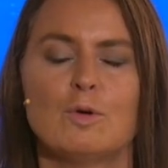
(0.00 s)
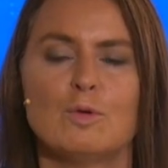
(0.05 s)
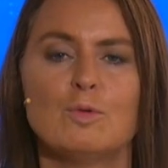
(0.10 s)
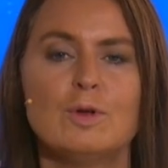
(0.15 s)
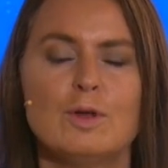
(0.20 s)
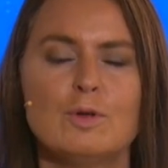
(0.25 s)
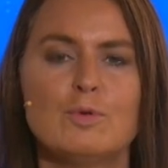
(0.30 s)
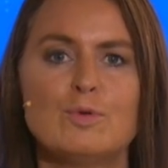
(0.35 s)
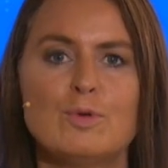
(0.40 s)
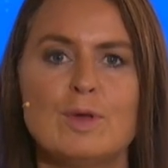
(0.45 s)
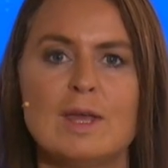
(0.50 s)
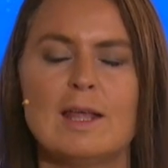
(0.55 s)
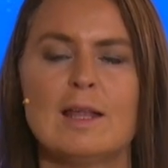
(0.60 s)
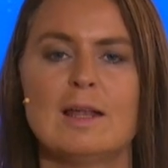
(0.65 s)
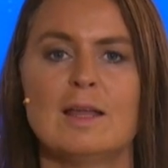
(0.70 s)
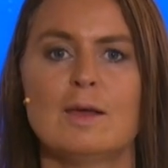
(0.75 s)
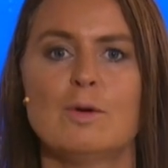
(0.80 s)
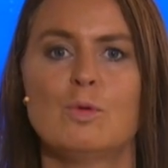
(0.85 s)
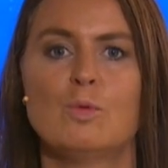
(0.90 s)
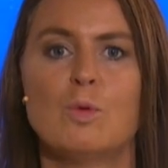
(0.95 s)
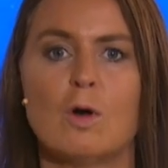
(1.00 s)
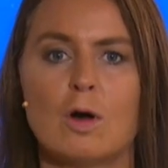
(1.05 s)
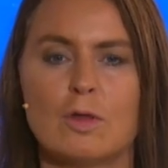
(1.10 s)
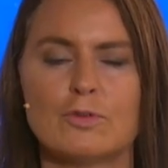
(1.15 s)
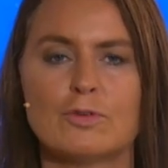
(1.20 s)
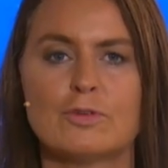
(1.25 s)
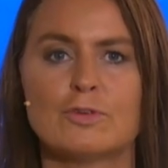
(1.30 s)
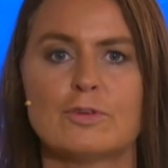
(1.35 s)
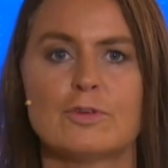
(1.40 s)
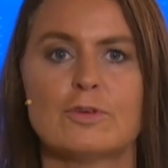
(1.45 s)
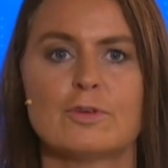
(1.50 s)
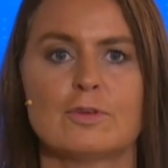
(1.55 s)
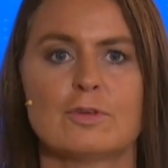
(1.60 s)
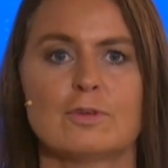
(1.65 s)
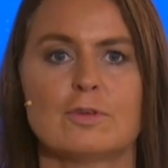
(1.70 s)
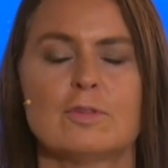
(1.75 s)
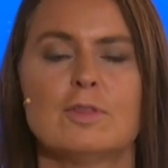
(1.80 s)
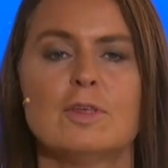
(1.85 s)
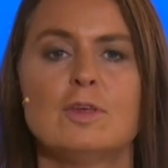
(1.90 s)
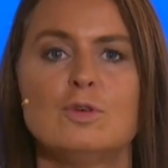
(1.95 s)
We really want
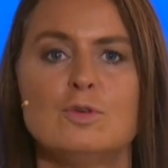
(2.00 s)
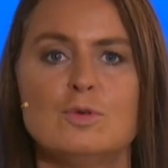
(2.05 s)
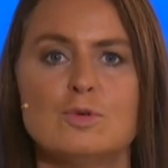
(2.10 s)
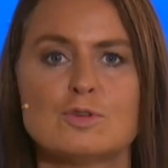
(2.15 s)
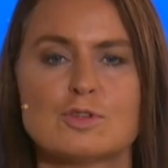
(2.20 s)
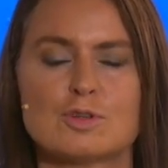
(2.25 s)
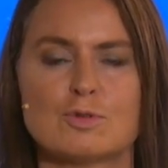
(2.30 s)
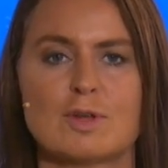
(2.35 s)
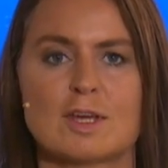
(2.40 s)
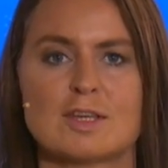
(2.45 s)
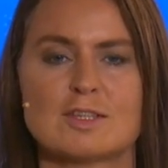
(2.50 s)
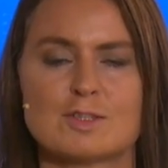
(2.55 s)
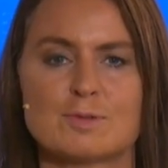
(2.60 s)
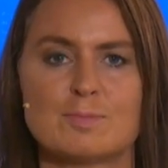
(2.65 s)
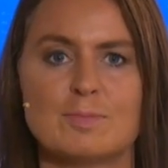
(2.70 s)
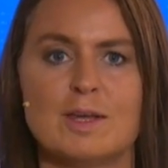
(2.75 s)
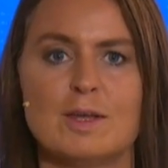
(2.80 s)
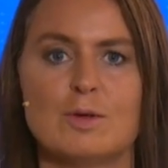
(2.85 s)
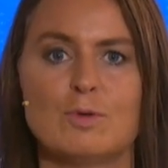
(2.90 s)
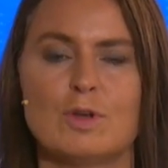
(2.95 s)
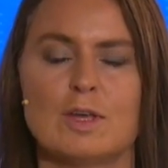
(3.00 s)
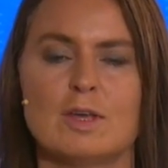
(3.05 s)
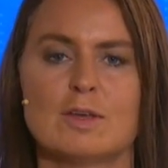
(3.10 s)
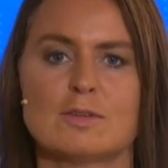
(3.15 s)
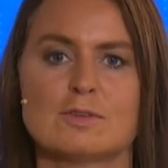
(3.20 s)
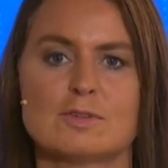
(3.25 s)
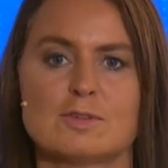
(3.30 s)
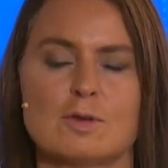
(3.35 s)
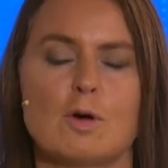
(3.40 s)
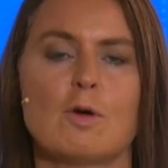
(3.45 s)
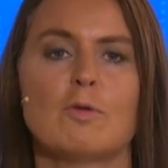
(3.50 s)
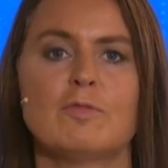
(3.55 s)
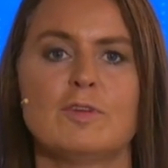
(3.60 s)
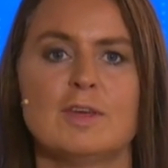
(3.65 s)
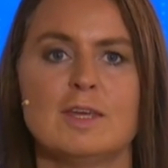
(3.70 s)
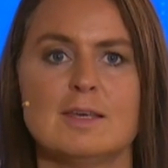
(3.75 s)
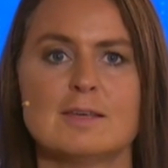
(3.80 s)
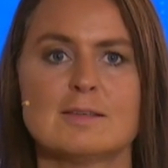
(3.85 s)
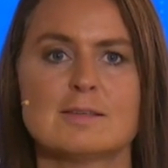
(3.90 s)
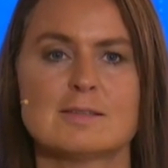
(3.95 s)
the user experience of
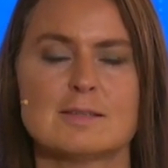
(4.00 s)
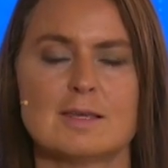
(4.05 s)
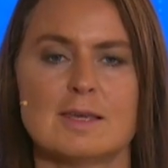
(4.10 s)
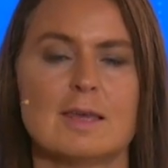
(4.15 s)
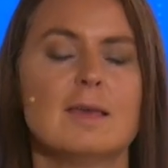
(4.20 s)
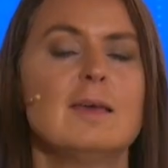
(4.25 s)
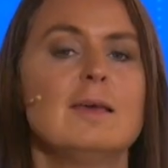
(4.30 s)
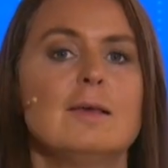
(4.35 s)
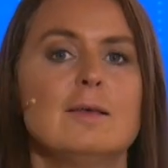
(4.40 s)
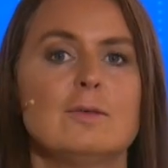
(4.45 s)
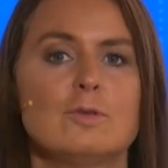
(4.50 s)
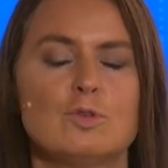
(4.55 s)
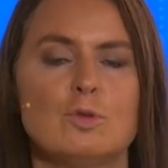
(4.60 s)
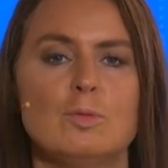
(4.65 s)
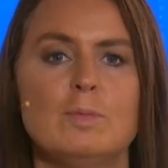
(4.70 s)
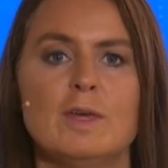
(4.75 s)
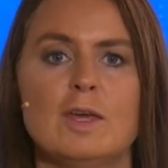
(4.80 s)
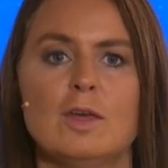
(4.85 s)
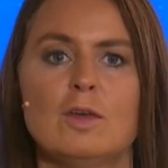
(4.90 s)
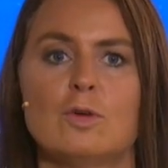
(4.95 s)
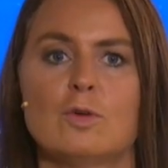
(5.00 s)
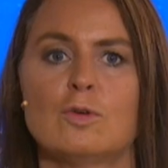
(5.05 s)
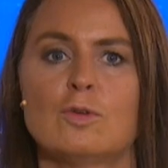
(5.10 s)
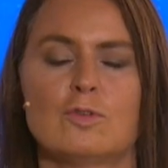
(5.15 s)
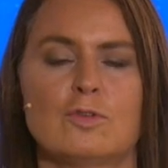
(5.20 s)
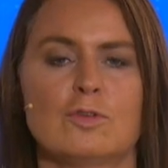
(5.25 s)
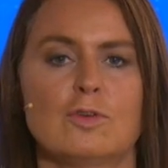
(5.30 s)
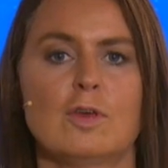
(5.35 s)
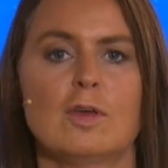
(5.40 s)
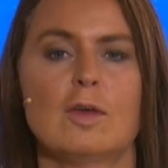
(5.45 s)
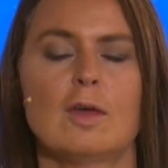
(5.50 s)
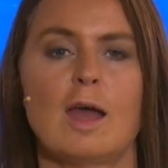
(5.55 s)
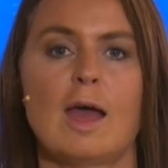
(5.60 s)
EC to be good.